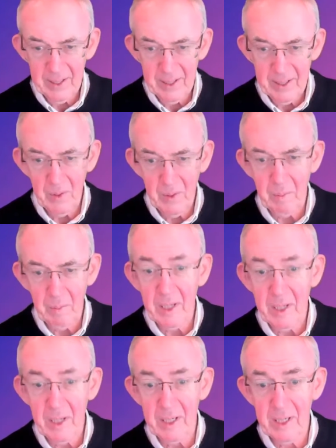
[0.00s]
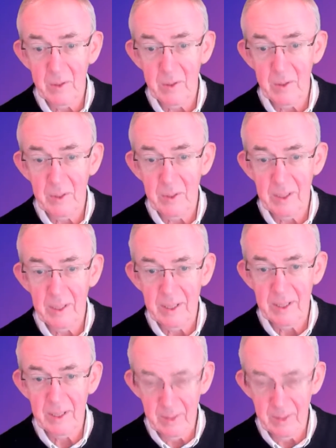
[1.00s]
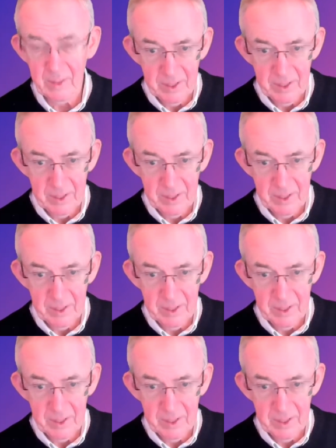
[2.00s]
Marco, oh, he's good to